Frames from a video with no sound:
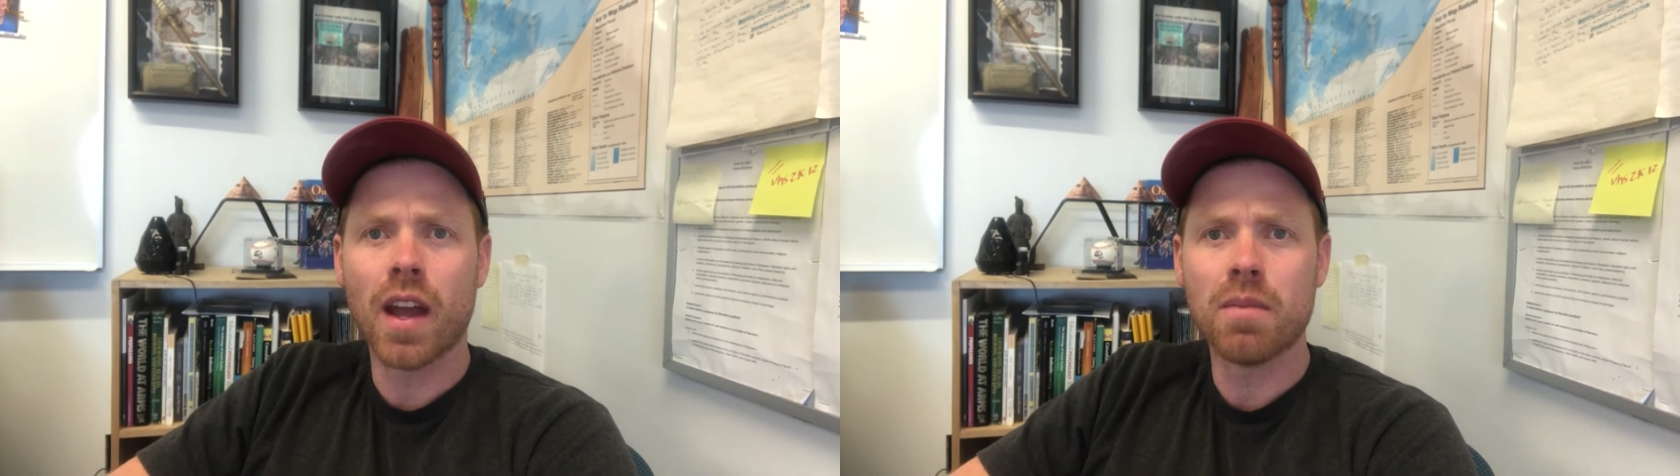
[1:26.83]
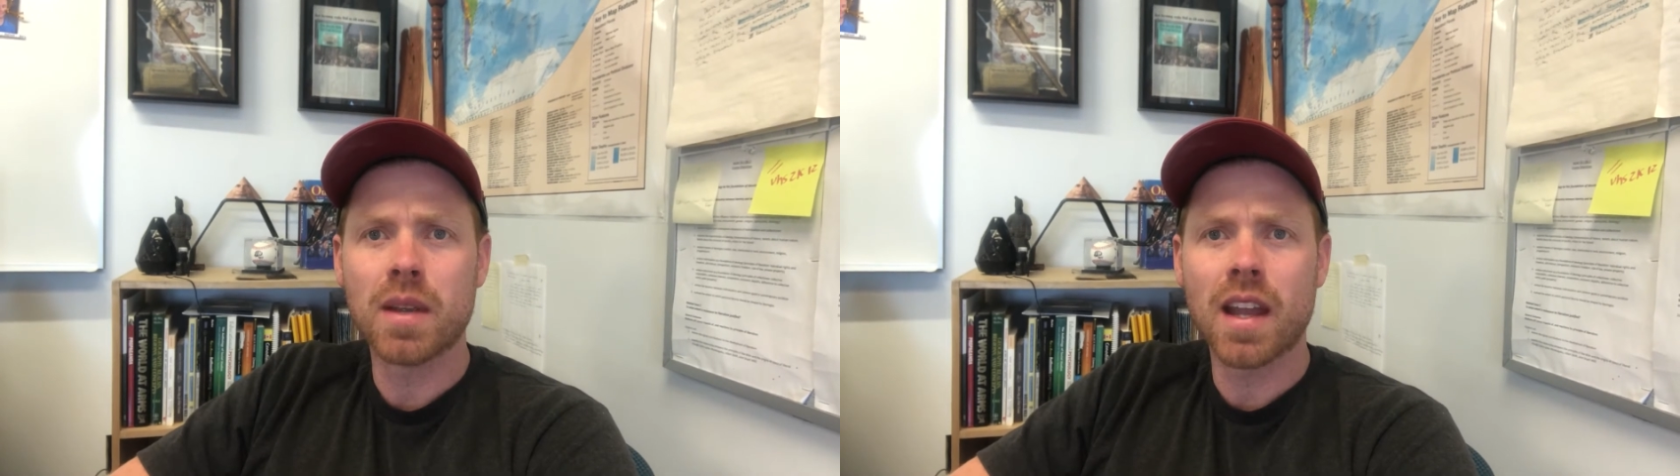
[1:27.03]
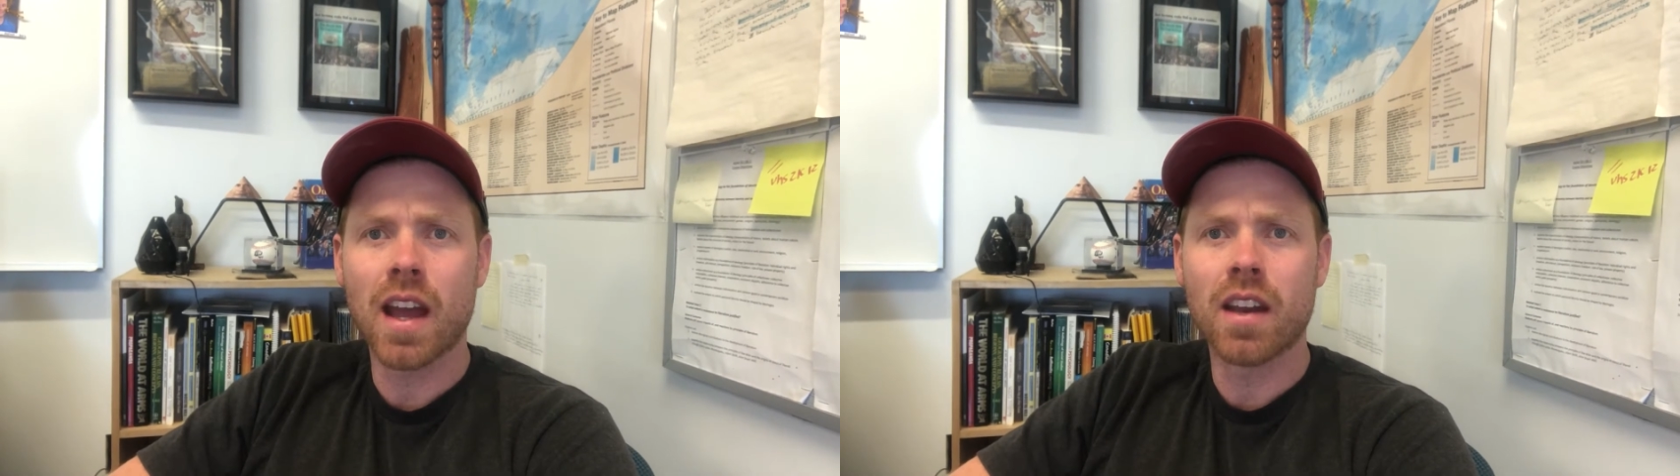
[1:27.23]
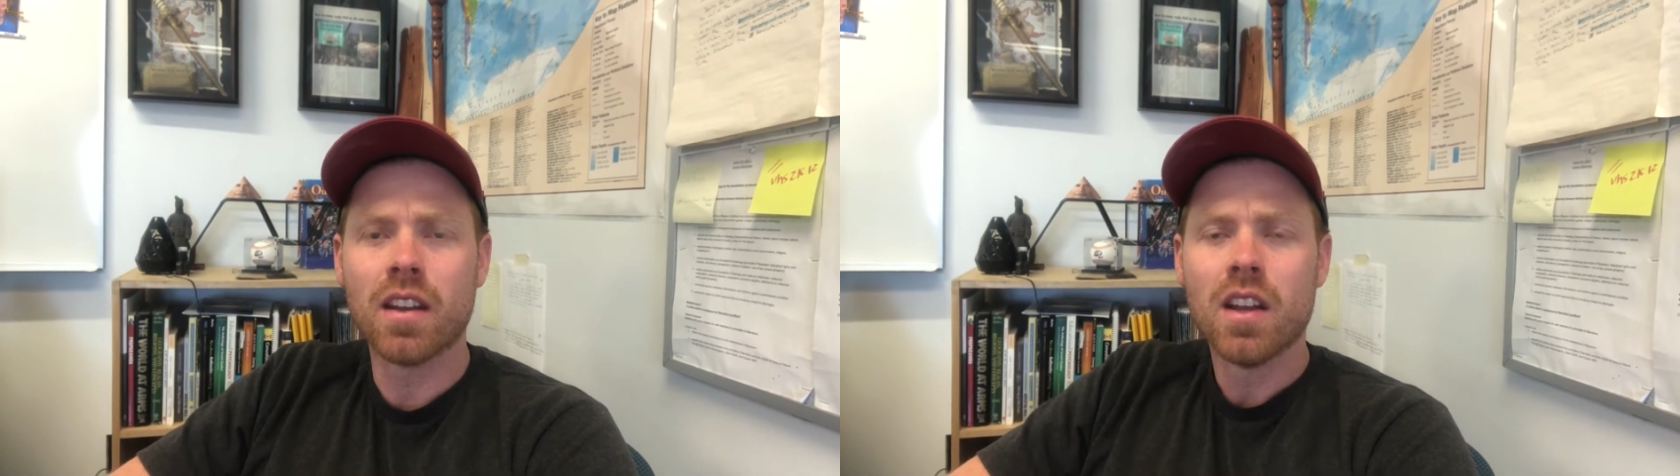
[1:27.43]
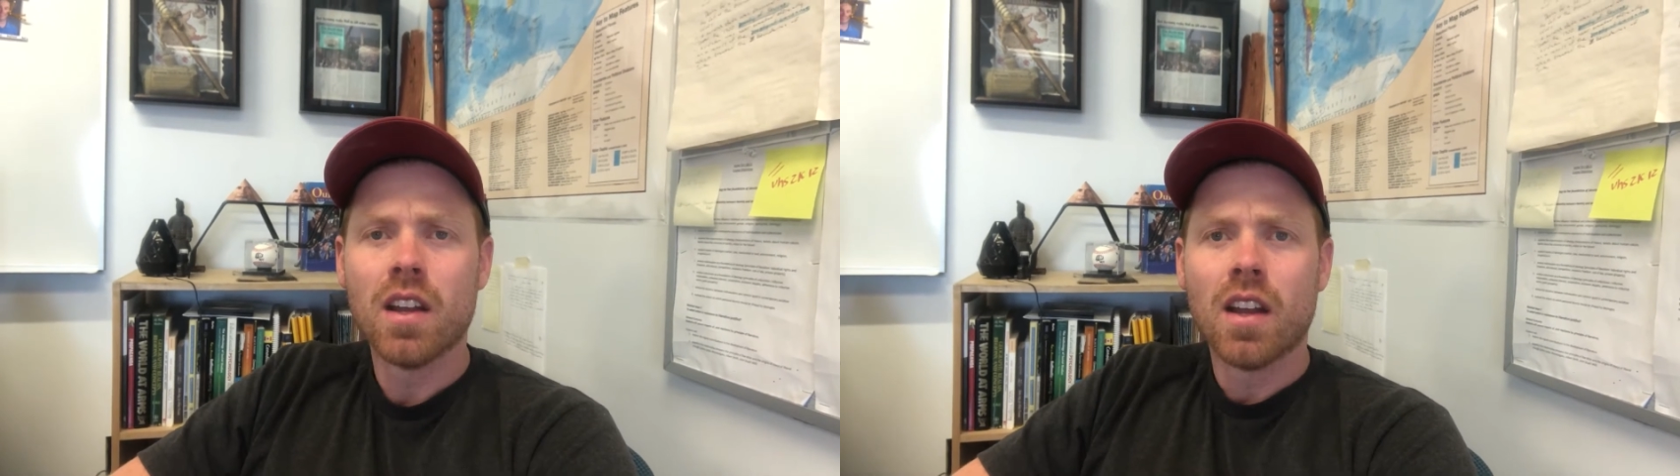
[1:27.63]
and
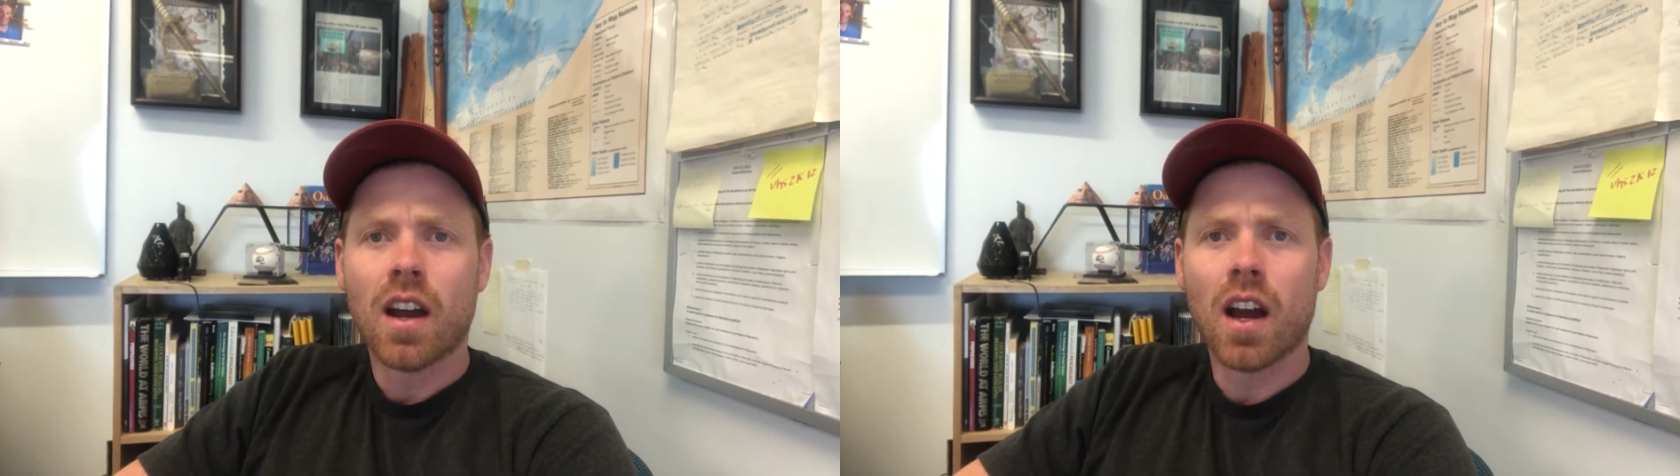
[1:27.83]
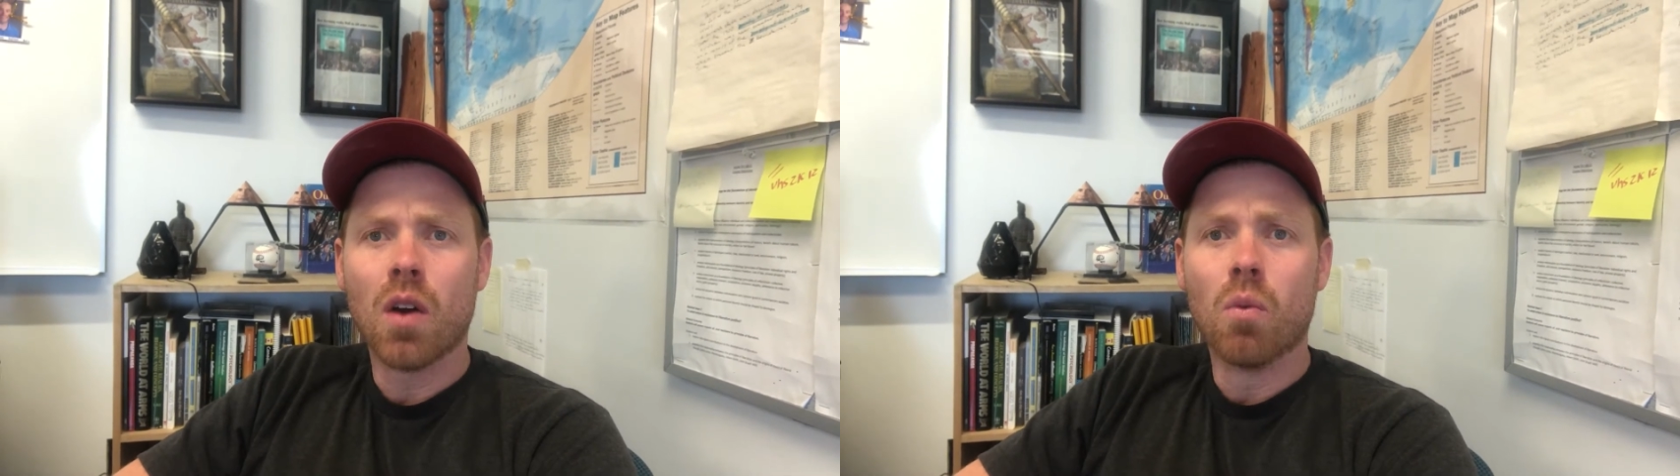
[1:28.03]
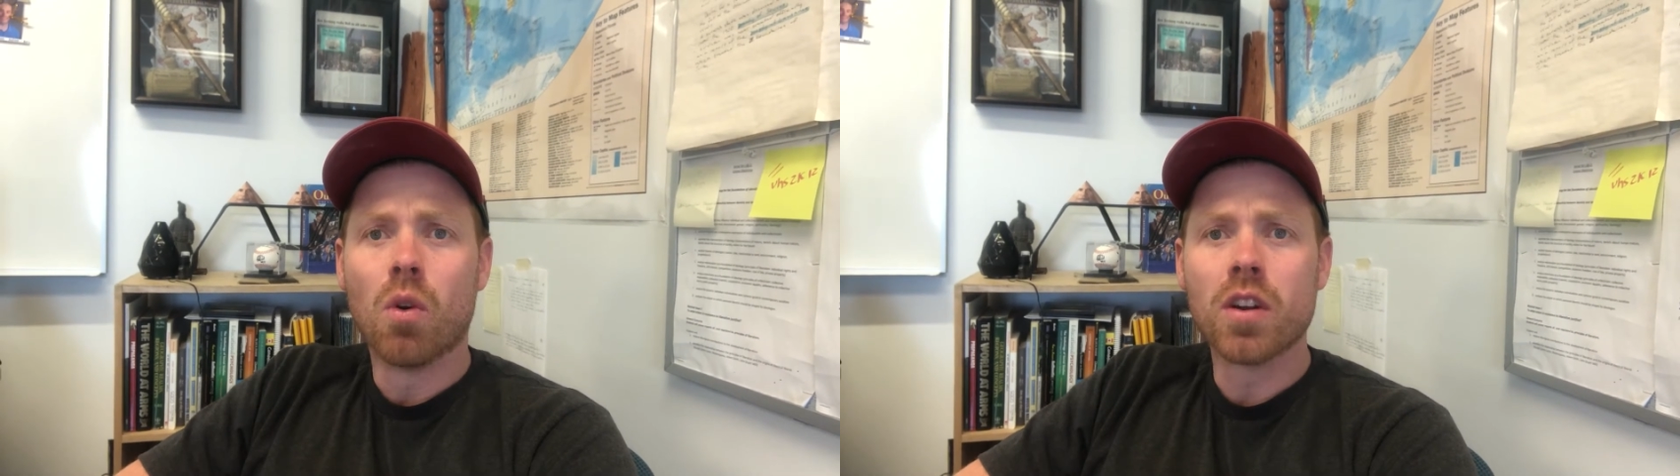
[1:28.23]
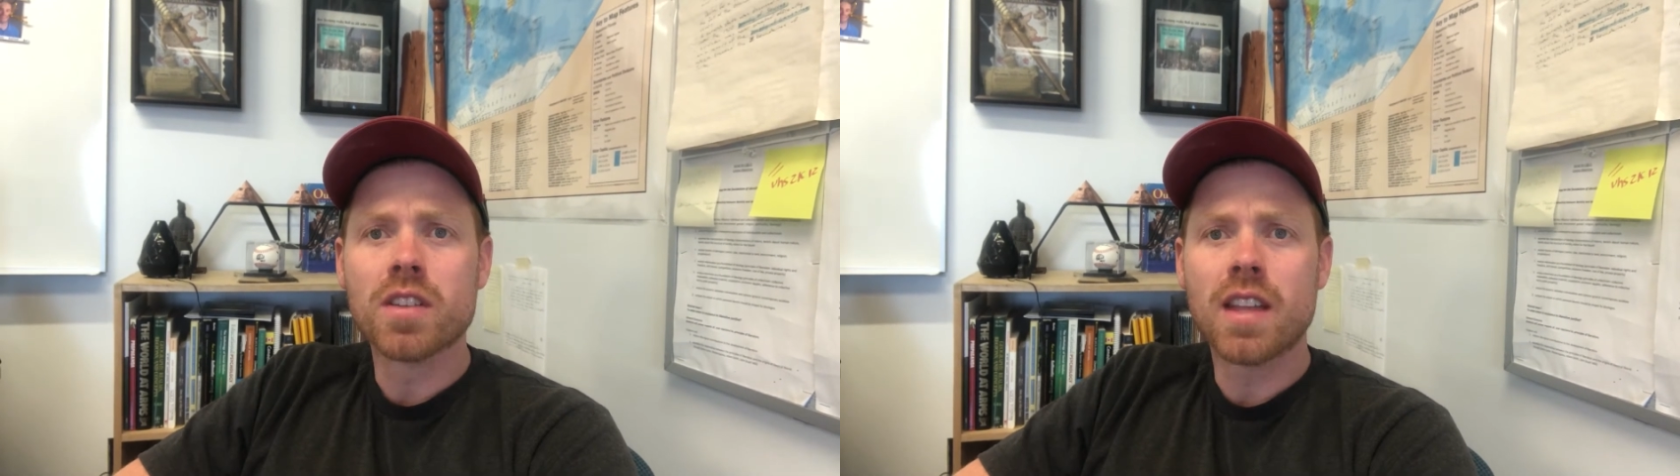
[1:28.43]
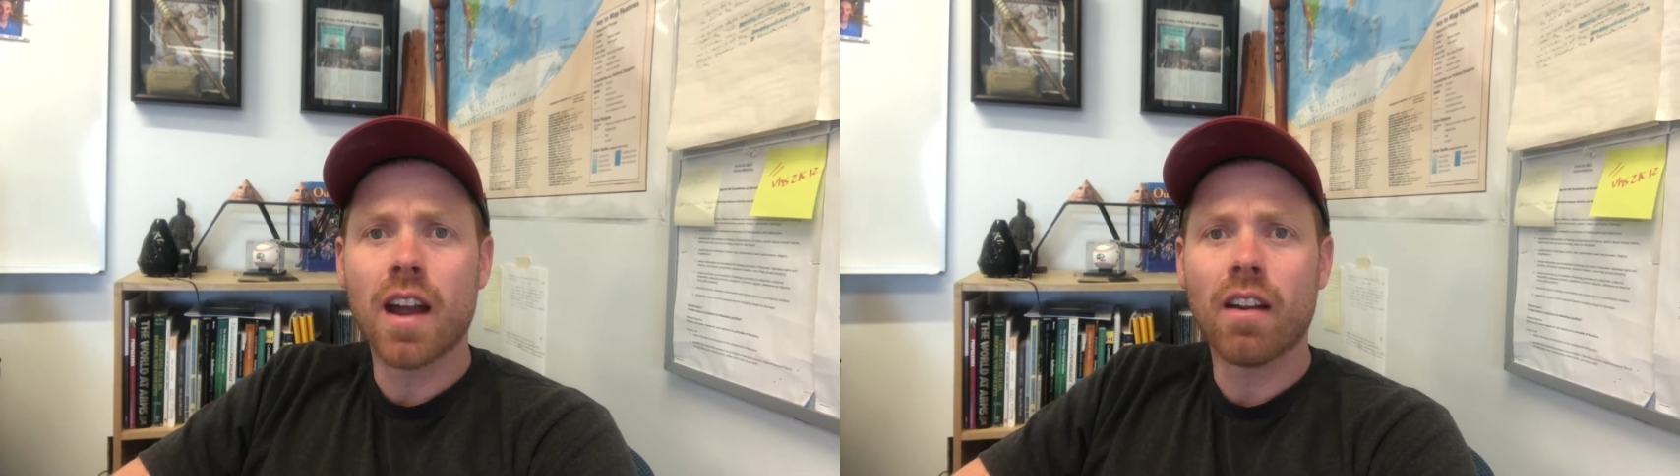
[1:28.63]
began uh,
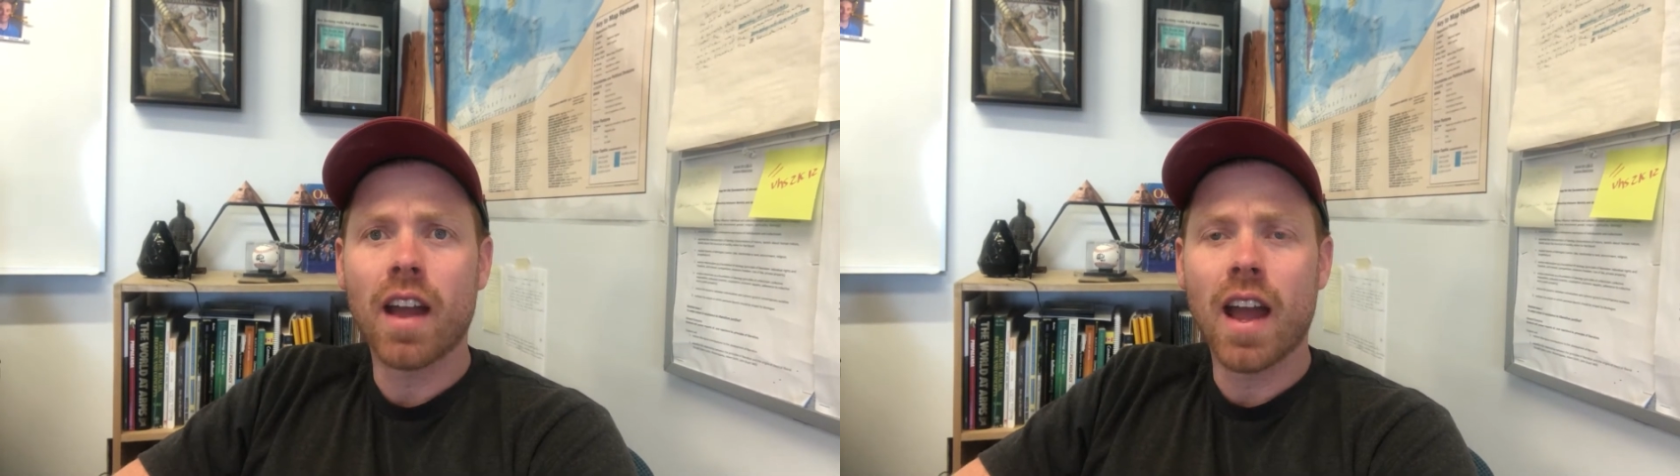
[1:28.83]
wars there.